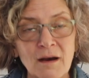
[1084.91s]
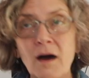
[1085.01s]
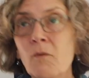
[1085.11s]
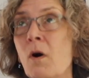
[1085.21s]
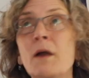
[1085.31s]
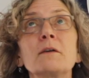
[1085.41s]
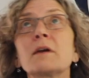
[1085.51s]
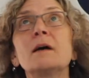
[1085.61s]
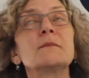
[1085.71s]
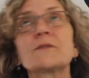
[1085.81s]
Hot water
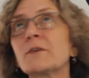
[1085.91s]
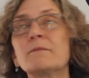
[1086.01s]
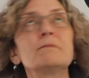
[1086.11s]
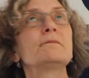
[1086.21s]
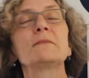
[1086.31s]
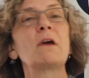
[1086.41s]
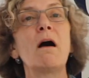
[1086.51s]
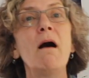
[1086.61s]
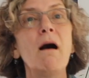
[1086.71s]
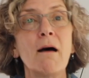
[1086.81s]
comes from
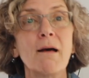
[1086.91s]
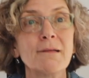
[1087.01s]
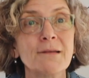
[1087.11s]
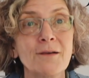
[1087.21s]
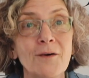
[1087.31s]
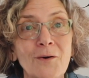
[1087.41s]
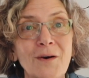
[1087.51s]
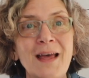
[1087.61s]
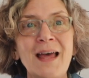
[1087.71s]
God, you know.